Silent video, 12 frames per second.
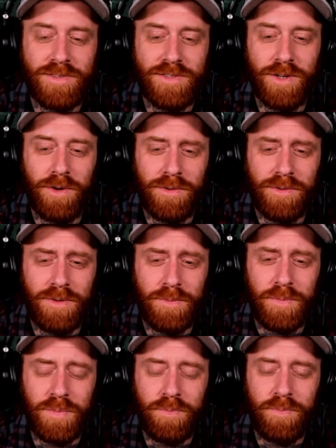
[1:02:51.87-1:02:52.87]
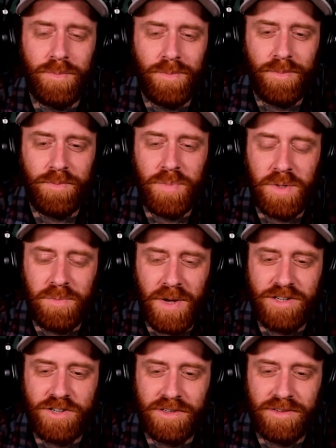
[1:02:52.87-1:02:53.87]
So be
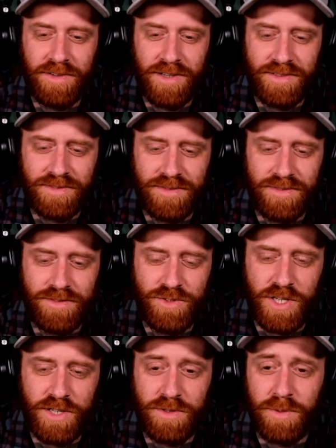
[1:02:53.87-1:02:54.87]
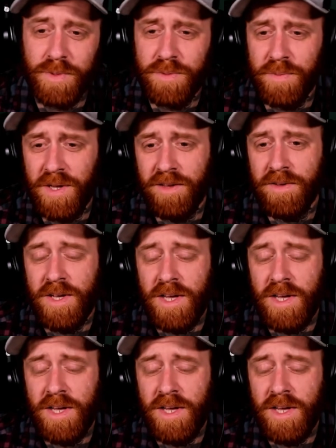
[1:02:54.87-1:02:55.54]
patient and gentle with me.